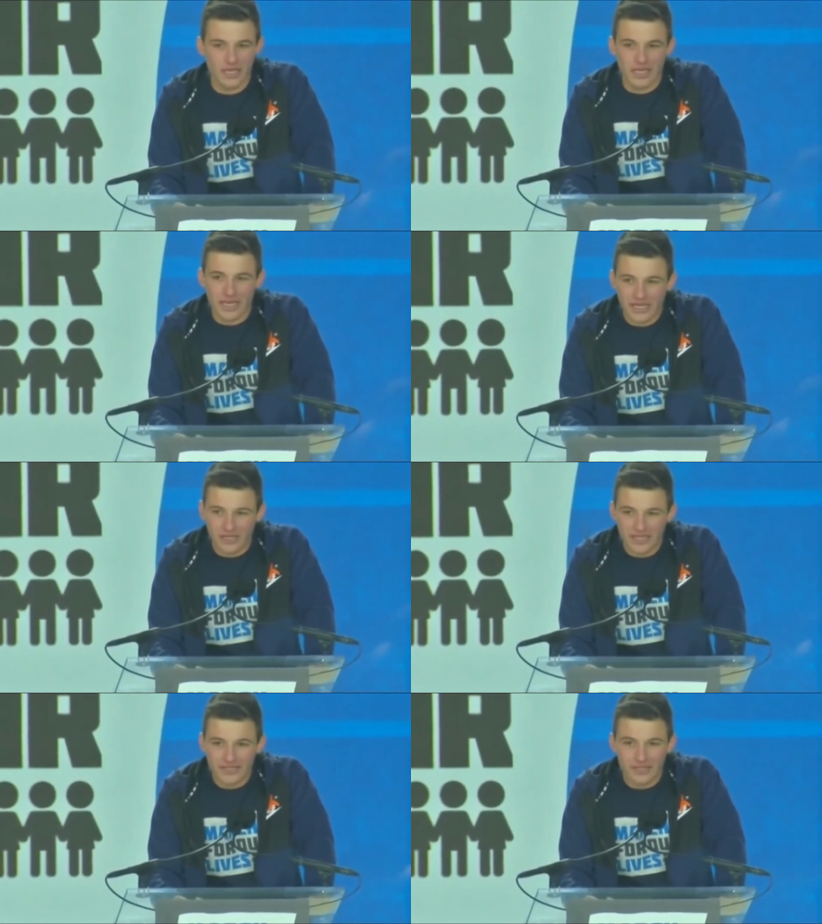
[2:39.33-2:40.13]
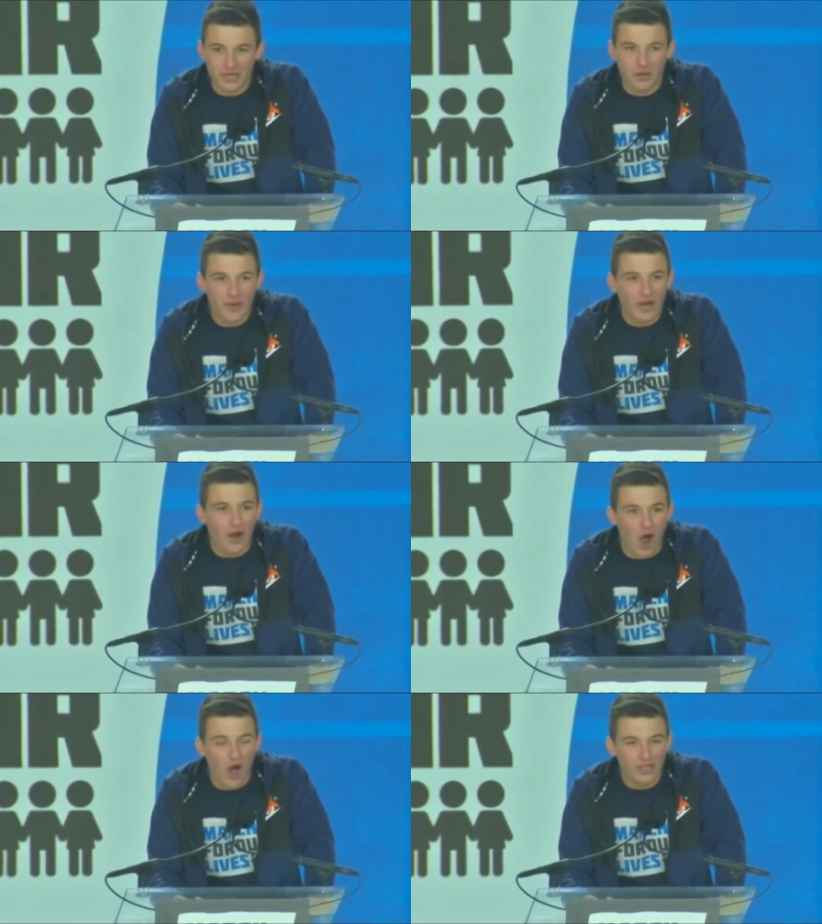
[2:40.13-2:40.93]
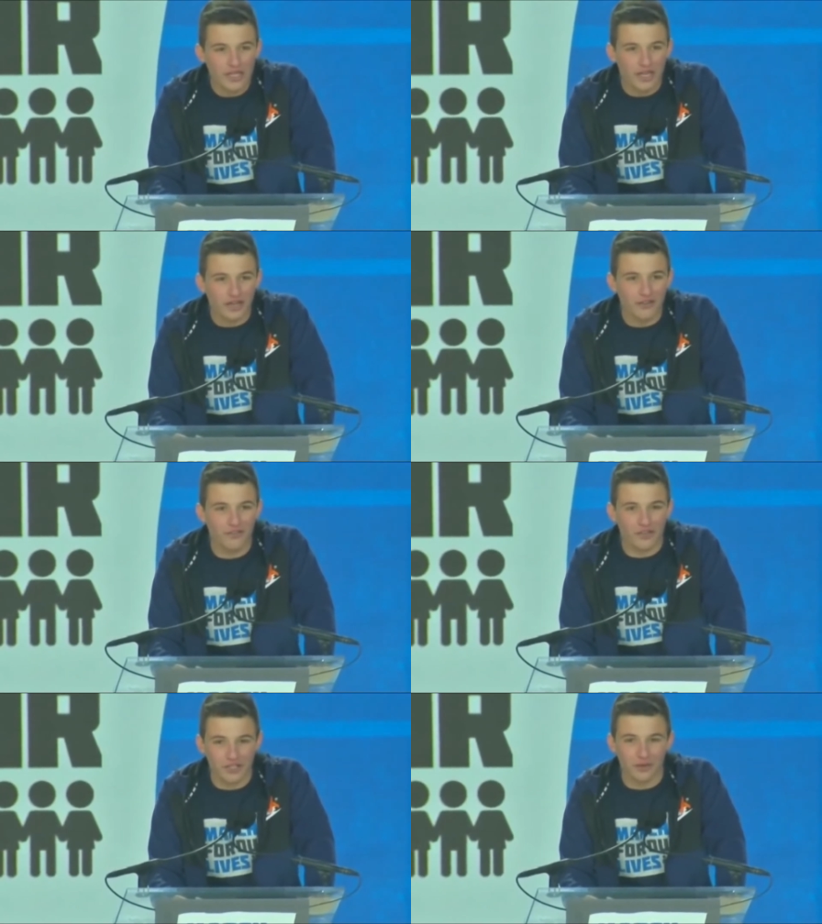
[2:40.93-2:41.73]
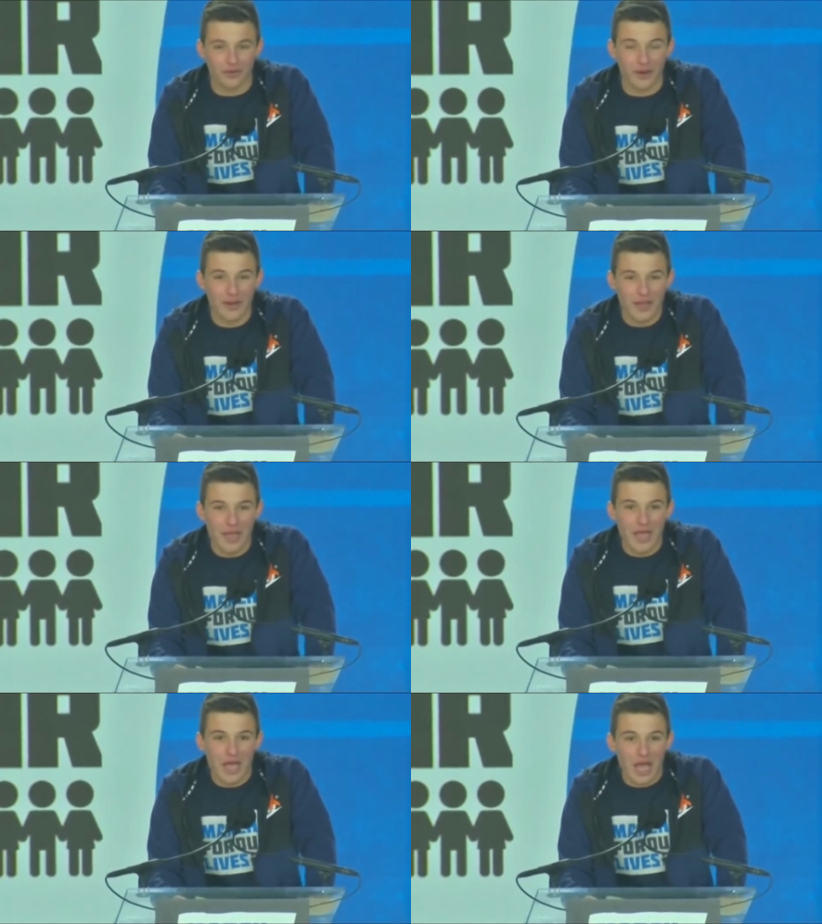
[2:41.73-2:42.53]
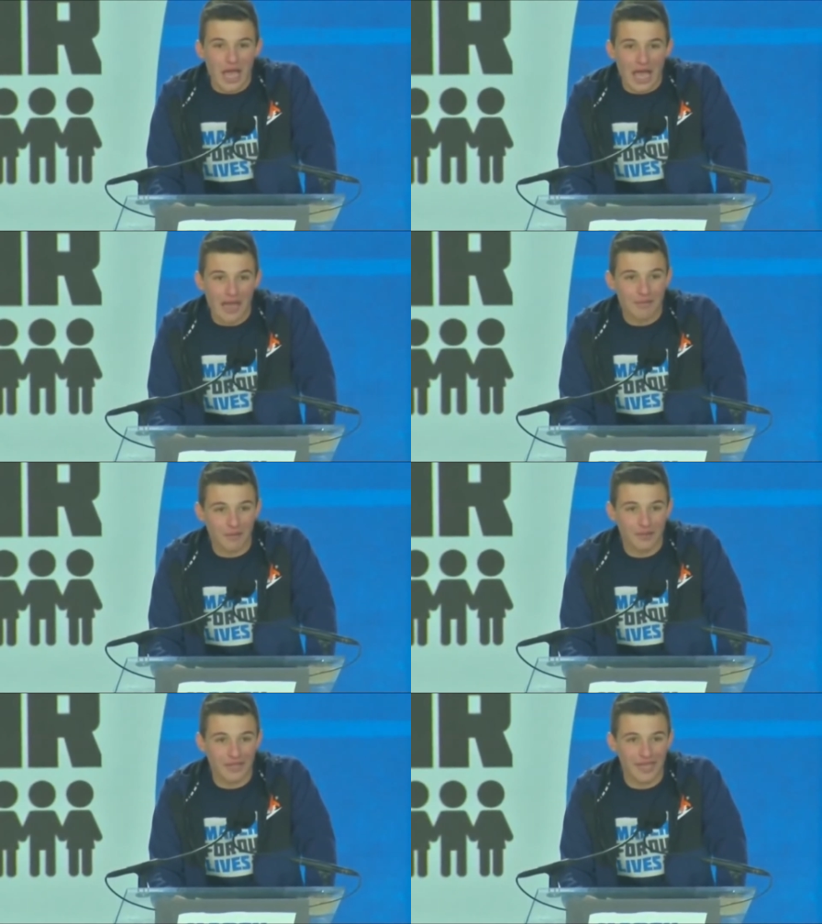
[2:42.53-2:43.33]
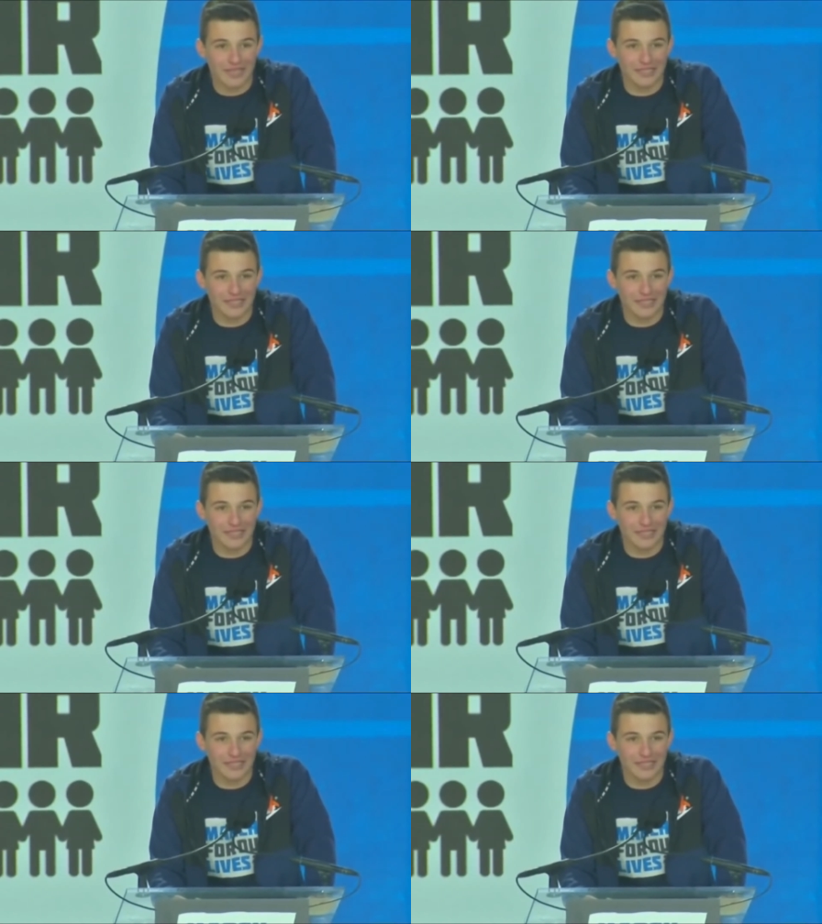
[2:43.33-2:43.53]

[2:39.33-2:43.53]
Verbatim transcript: Nicholas, we are all here for you. Happy birthday.